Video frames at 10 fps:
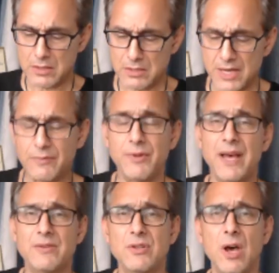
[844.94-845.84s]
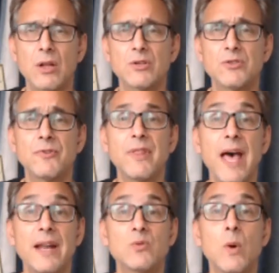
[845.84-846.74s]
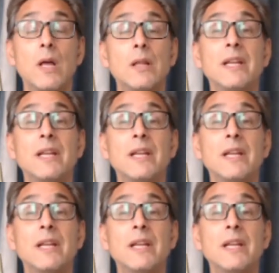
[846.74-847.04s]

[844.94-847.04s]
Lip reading: several $1,000s for that as well.